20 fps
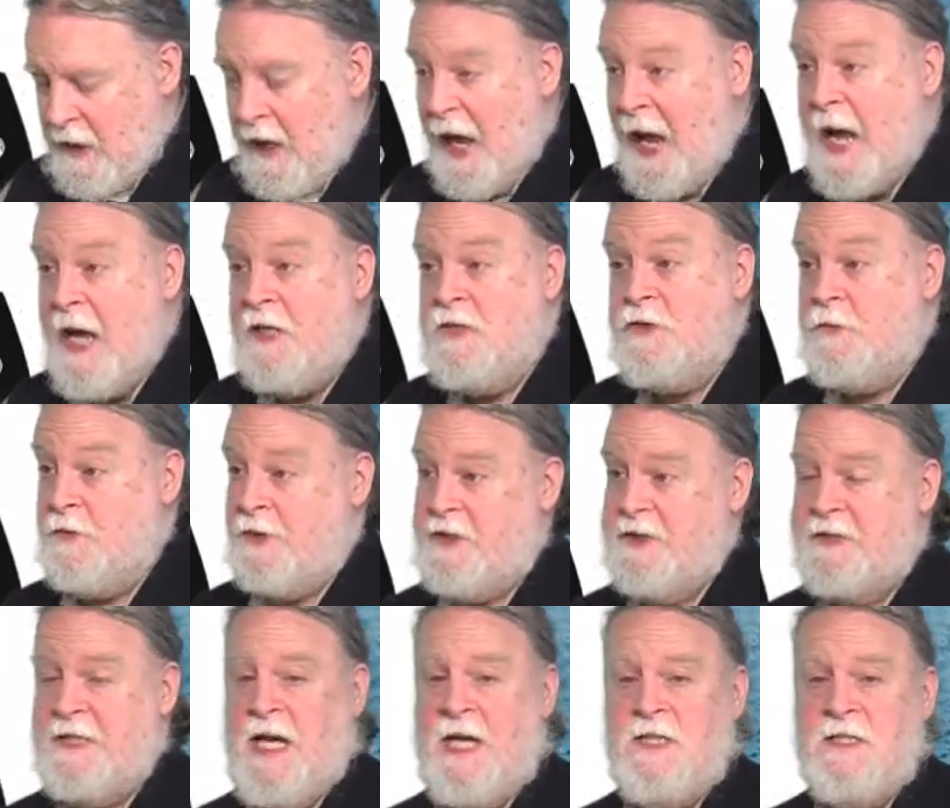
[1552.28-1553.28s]
And were they
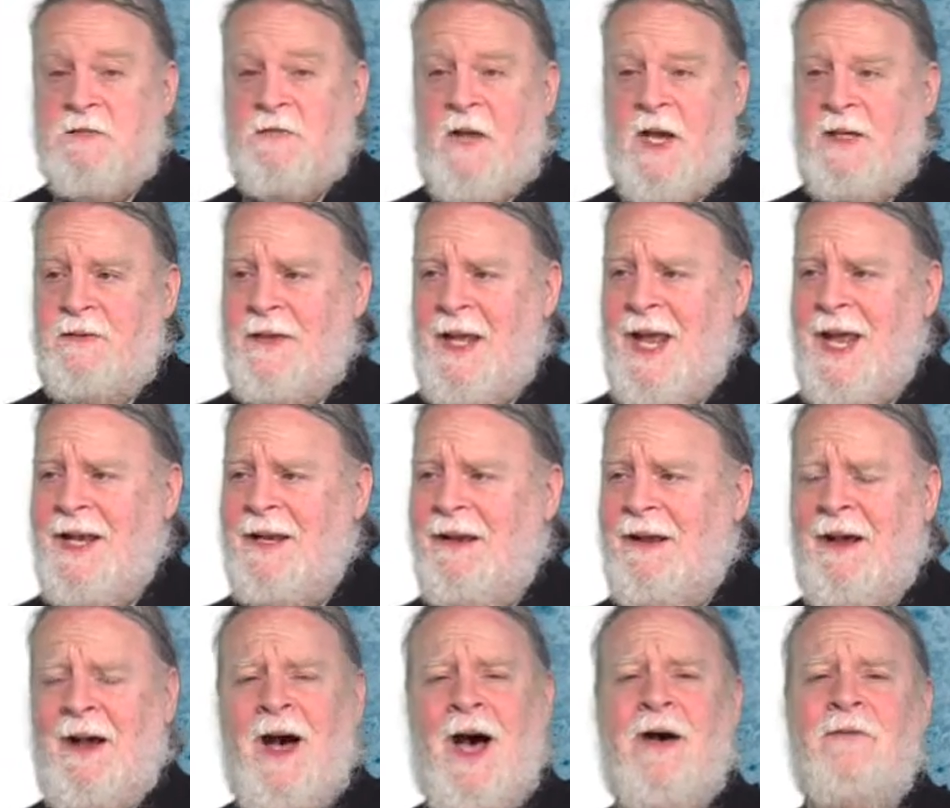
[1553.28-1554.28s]
satisfied then?
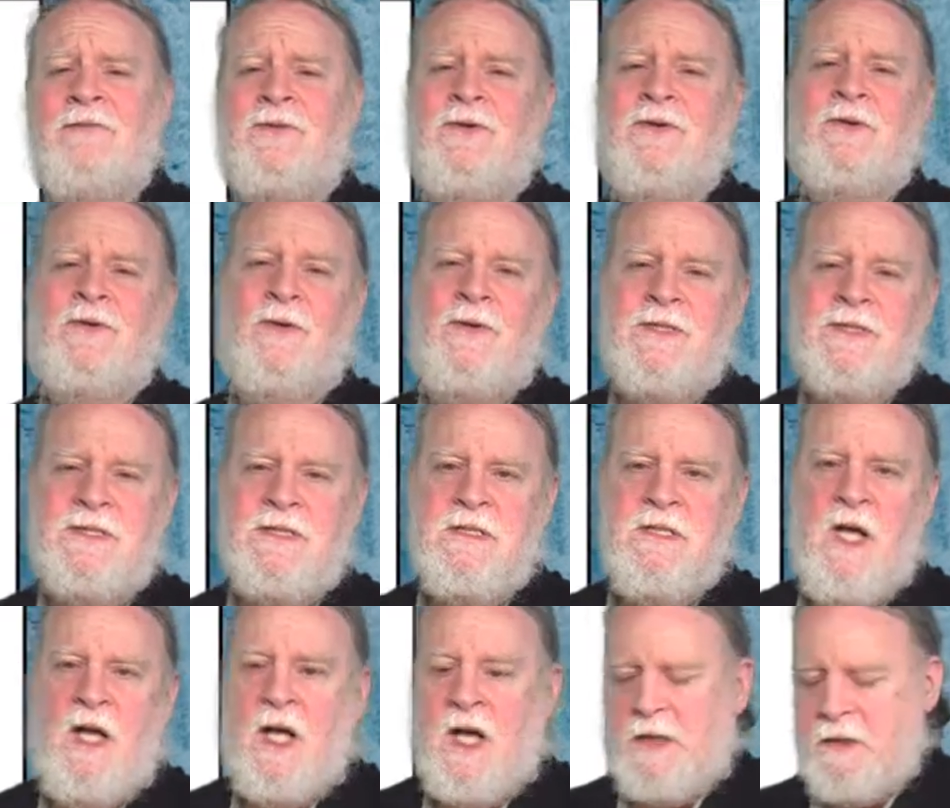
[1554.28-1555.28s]
Of course
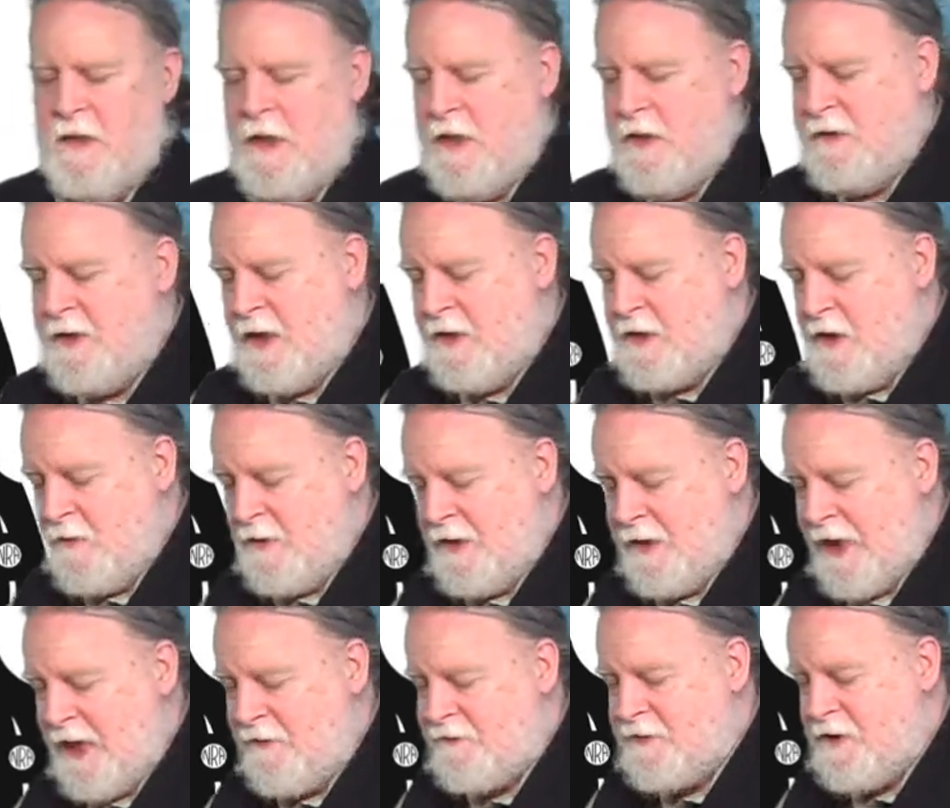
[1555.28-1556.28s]
not. Then they
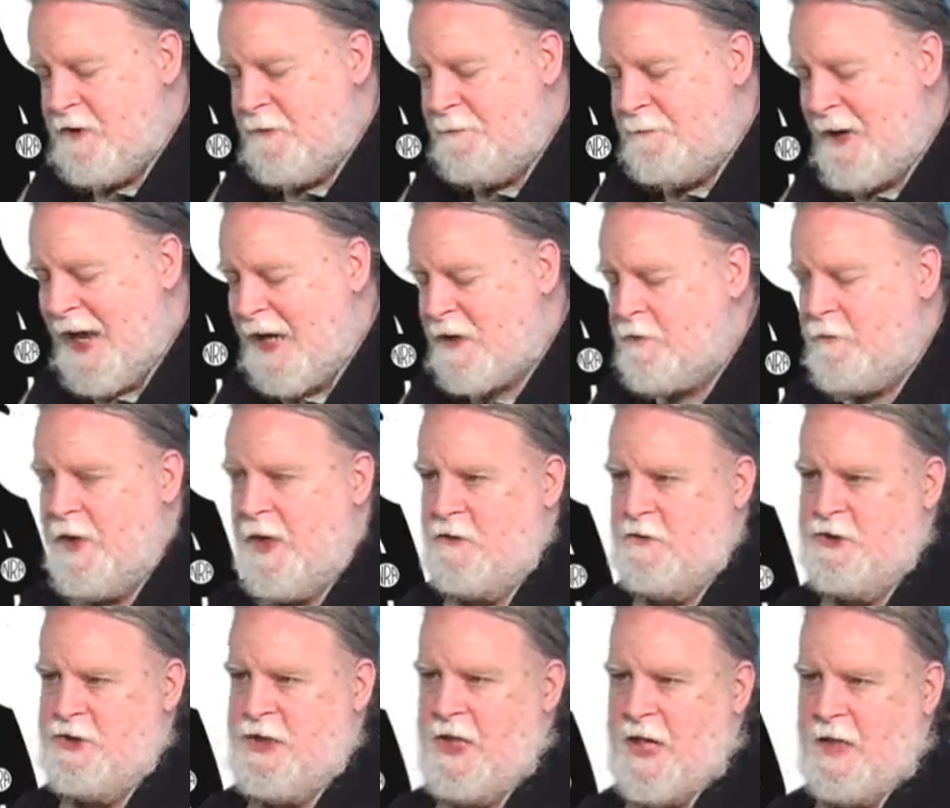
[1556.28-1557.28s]
went after the
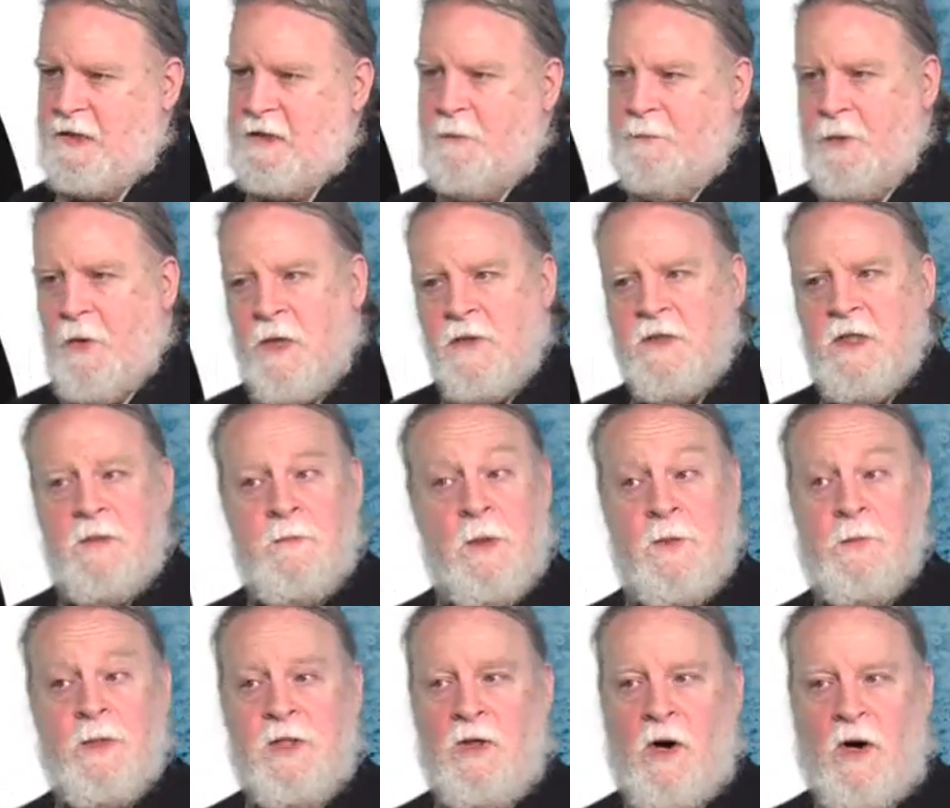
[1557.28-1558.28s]
background check, the part that had
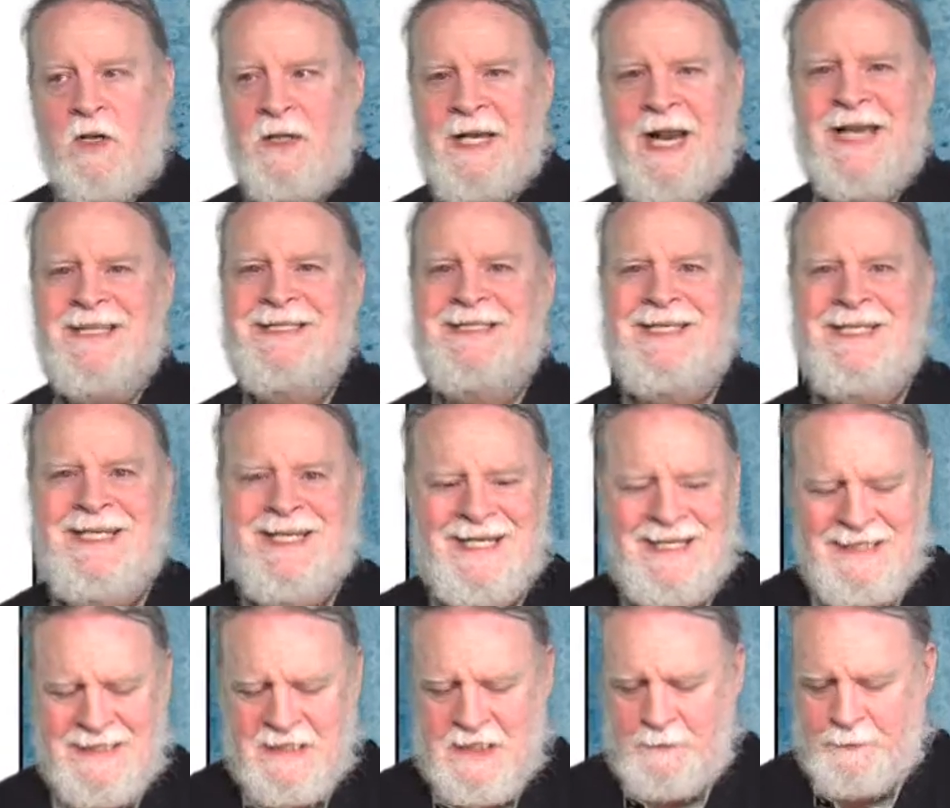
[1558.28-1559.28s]
been regarded as the
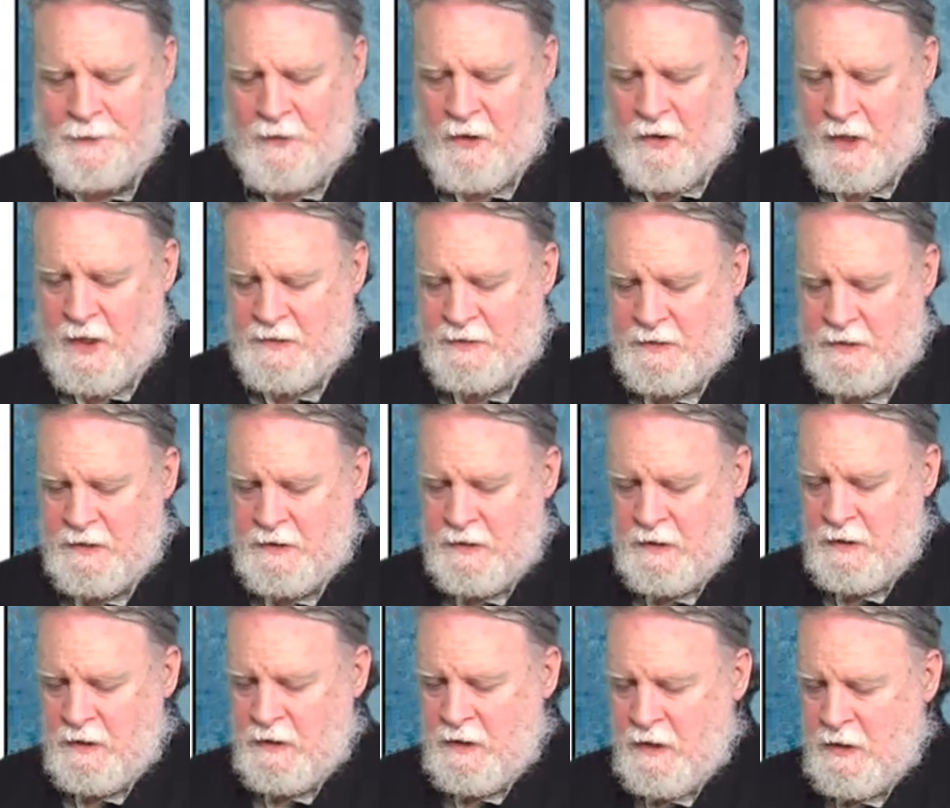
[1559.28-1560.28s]
easy part.
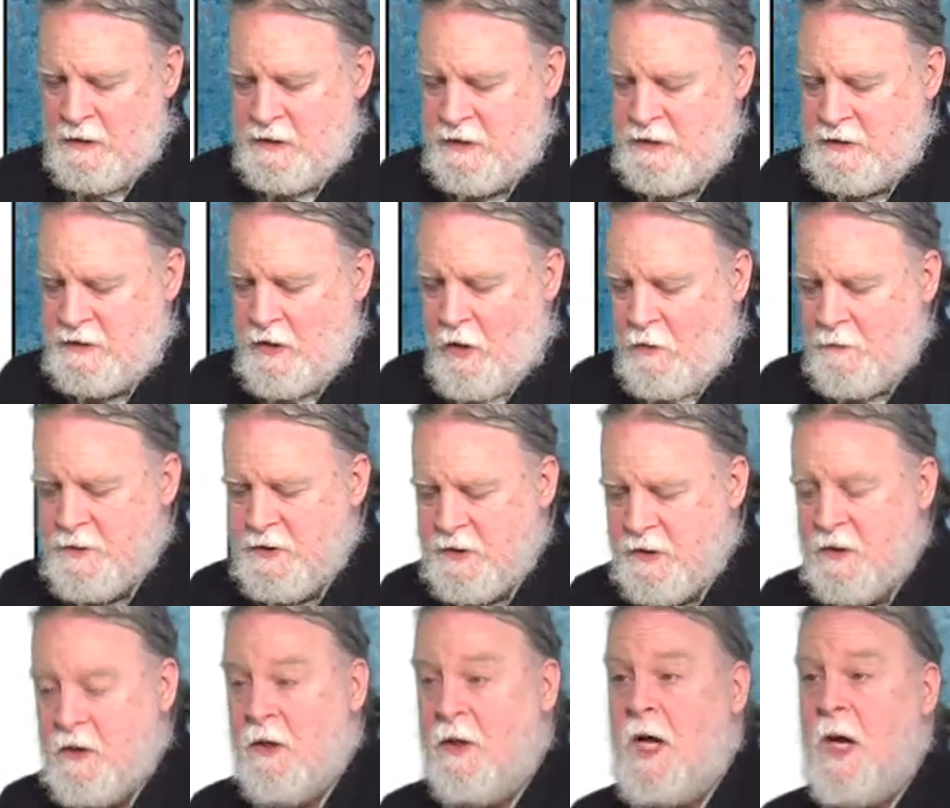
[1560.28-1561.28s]
They almost,
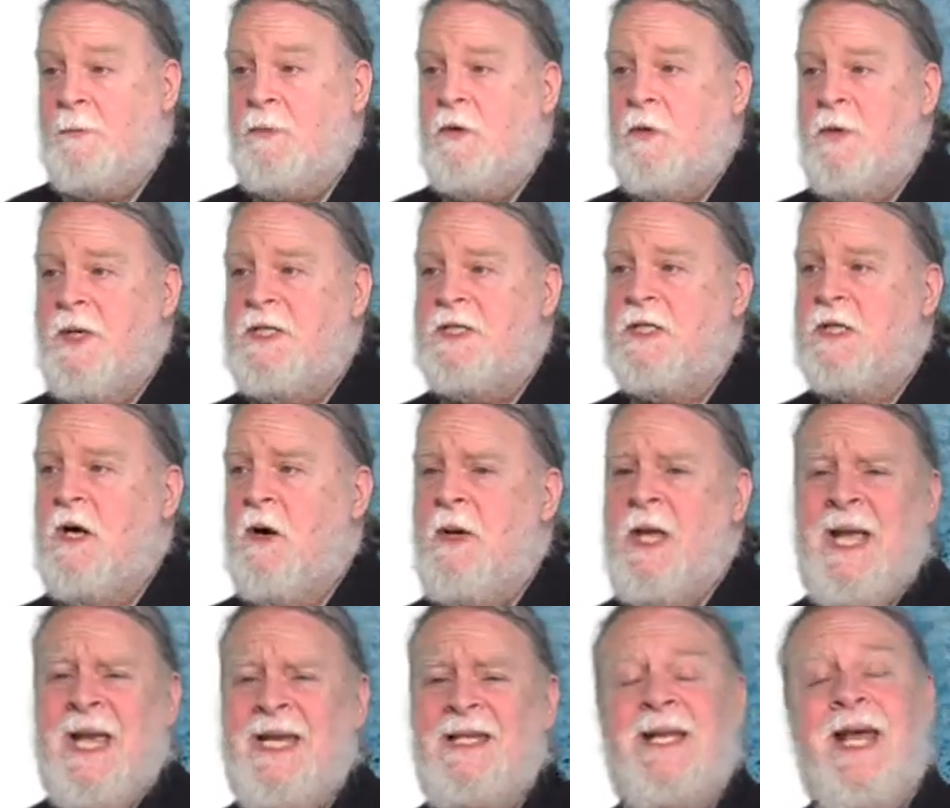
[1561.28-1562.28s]
you know, a couple of weeks ago,
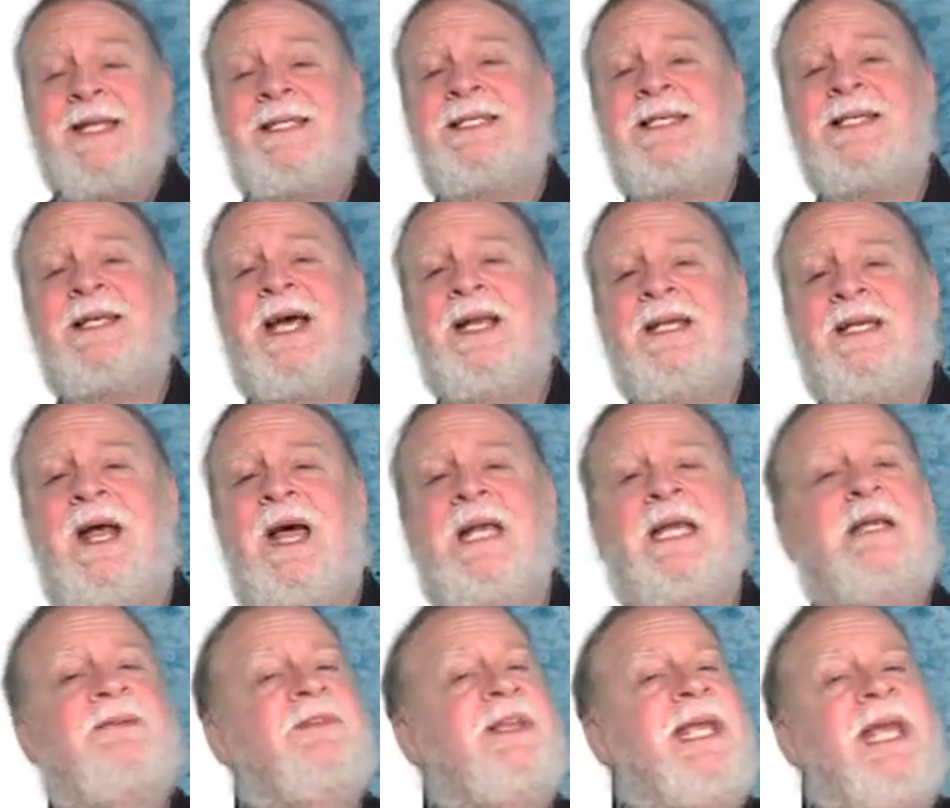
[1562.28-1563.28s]
in nineteen
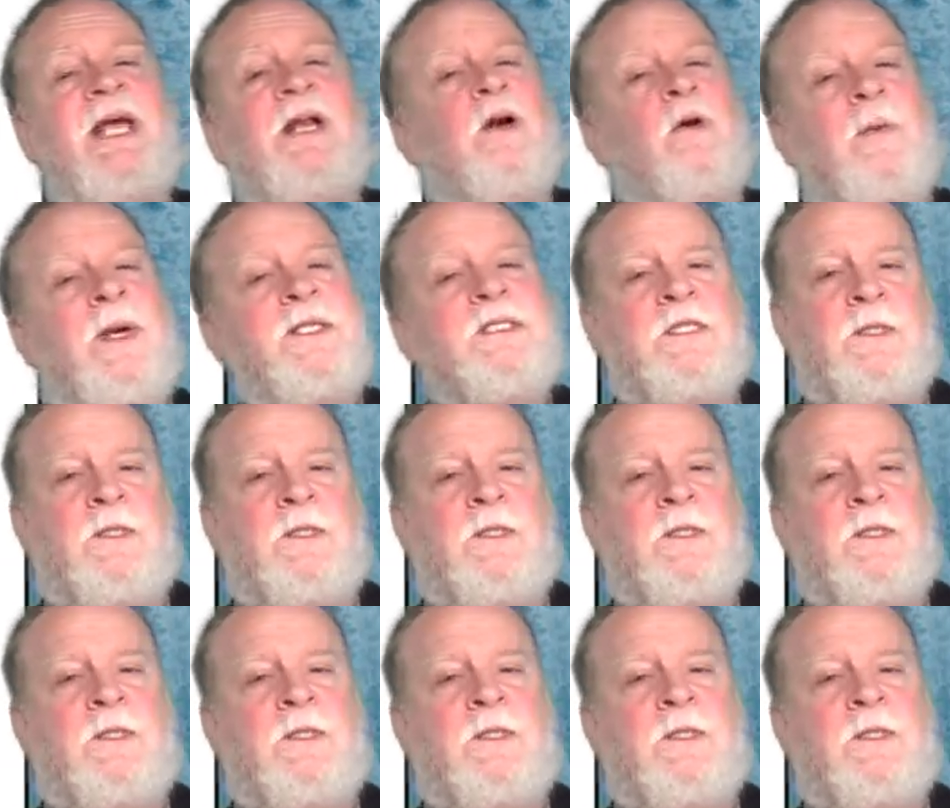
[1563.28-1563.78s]
ninety-nine, even the N R A